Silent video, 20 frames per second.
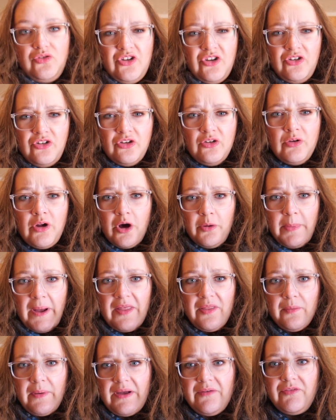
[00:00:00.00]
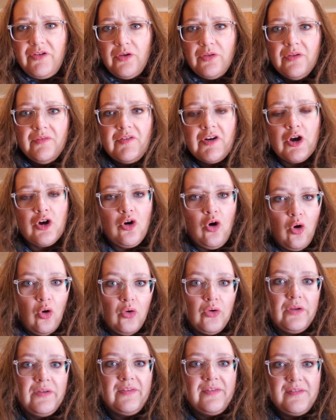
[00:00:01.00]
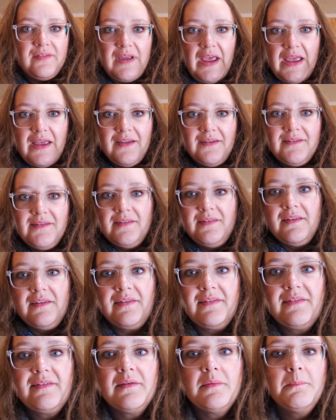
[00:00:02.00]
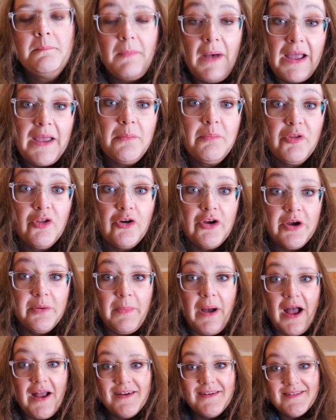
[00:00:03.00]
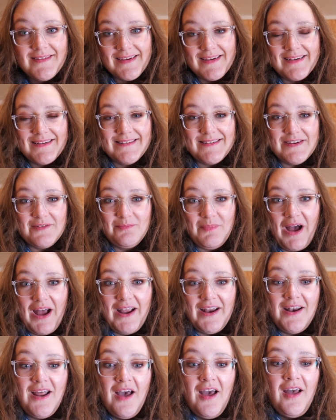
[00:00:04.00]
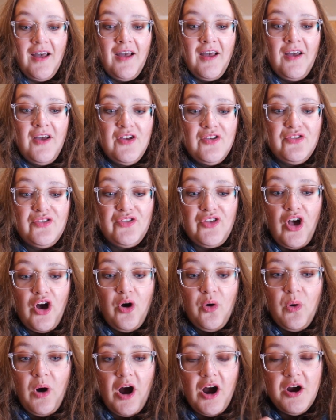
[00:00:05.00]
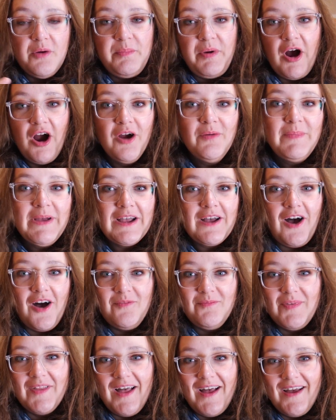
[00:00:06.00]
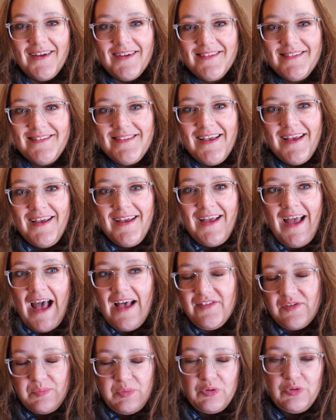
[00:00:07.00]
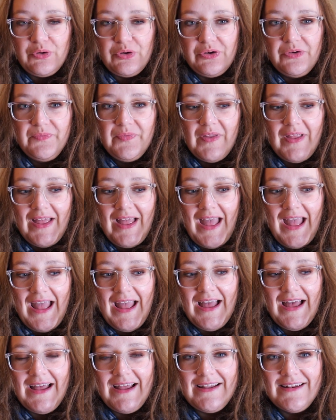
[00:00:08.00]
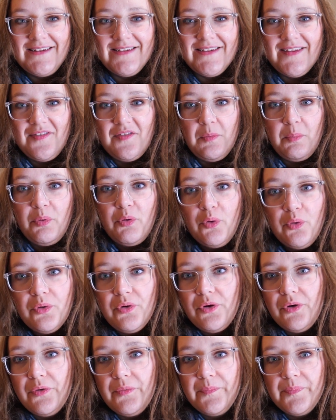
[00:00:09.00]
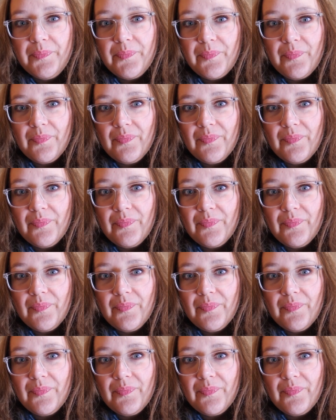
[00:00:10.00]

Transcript: did you know, by the way, if you live in a cold state, this might blow your mind like it did mine. So our apartment complex has a pool, and the pool,